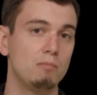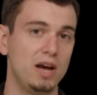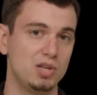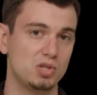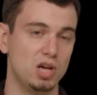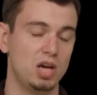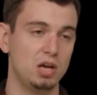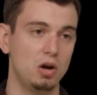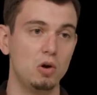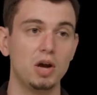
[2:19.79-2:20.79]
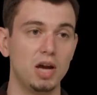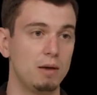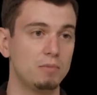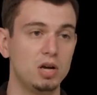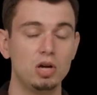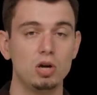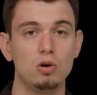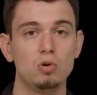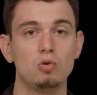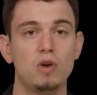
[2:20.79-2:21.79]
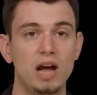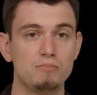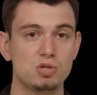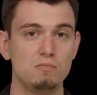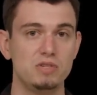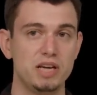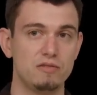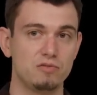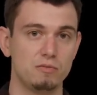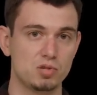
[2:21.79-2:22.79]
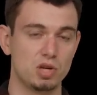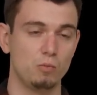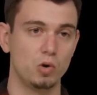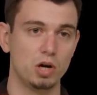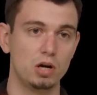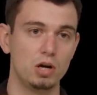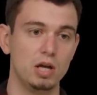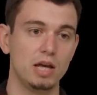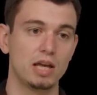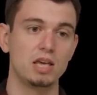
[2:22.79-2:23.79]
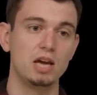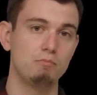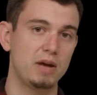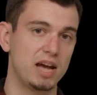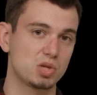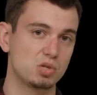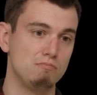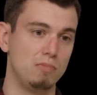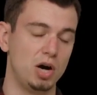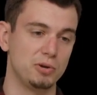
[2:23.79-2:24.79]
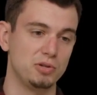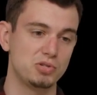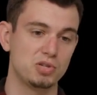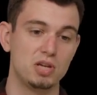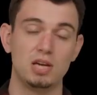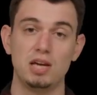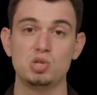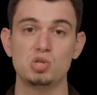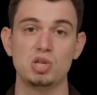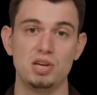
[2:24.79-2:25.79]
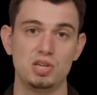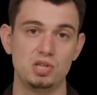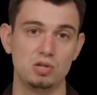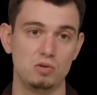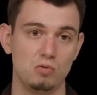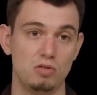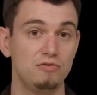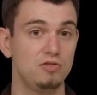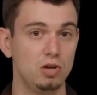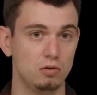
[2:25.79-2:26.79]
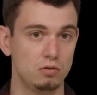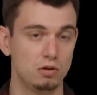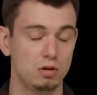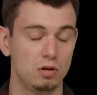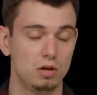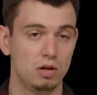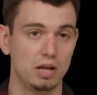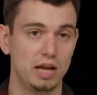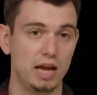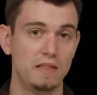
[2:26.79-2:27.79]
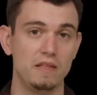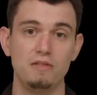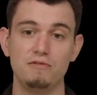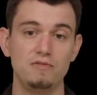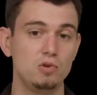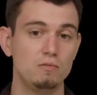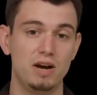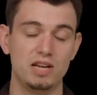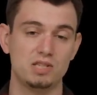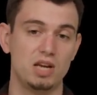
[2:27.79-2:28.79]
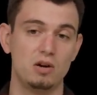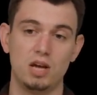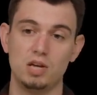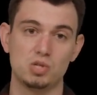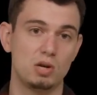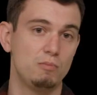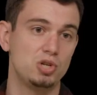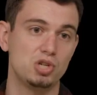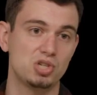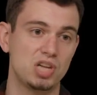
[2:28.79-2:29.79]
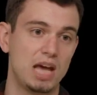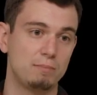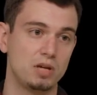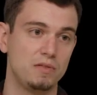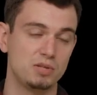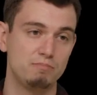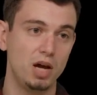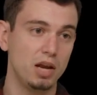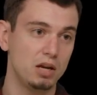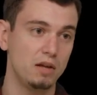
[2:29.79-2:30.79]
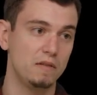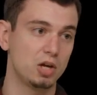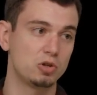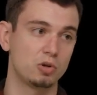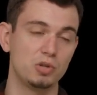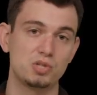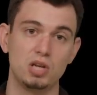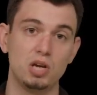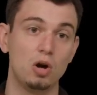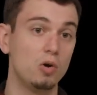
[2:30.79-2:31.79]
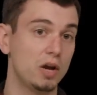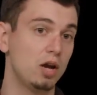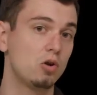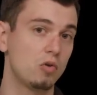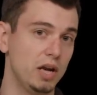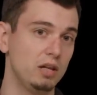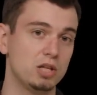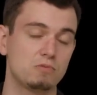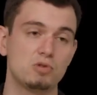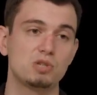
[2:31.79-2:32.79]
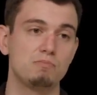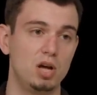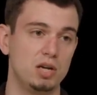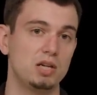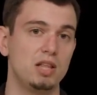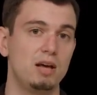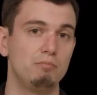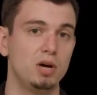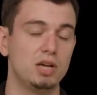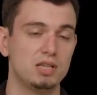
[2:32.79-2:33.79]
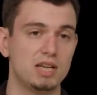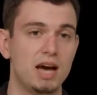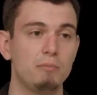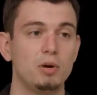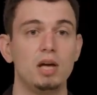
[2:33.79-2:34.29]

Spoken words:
might say, okay, I'm going to go grab some data from somewhere, get back some models, and send it to the view. And then the view might say, okay, someone just tapped on this button. The controller will say, okay, great, let's respond to that button tap